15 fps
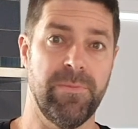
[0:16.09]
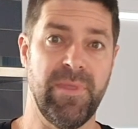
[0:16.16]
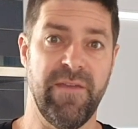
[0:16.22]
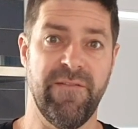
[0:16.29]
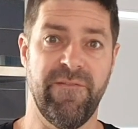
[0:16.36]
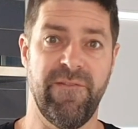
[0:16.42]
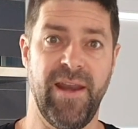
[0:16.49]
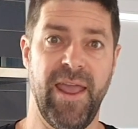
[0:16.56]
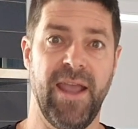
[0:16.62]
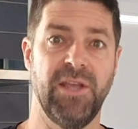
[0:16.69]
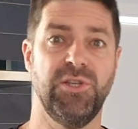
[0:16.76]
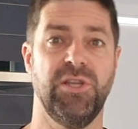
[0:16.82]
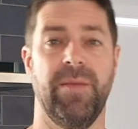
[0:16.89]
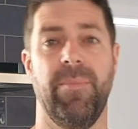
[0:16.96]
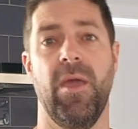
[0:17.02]
their
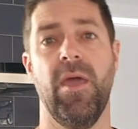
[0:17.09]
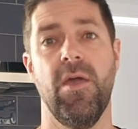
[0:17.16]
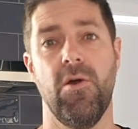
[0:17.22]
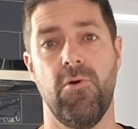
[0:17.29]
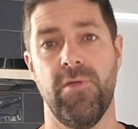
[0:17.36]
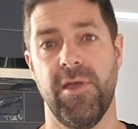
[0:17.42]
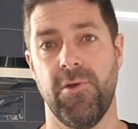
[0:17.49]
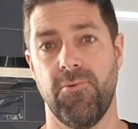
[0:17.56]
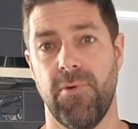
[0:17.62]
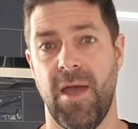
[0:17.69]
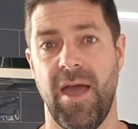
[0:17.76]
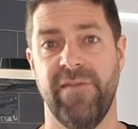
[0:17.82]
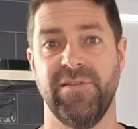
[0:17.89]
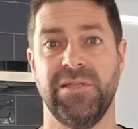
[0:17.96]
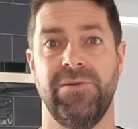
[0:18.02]
flagship or their
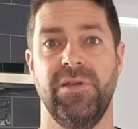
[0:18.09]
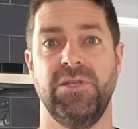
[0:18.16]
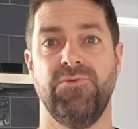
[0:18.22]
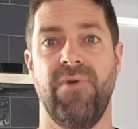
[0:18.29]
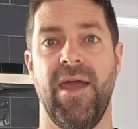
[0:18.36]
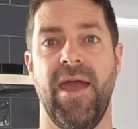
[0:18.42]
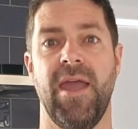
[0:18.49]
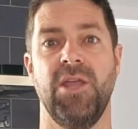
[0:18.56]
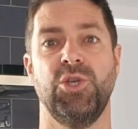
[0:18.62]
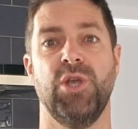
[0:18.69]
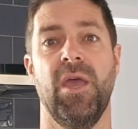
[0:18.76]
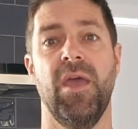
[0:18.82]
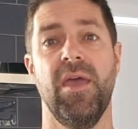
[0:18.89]
craft series range,